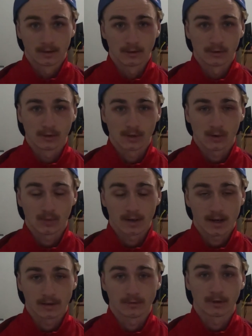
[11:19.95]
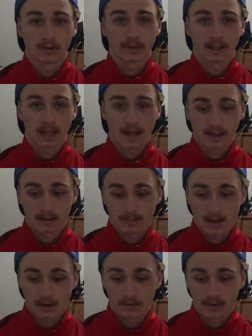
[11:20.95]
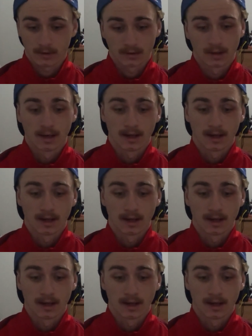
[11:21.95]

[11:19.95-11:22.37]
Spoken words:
You know what I really like about this?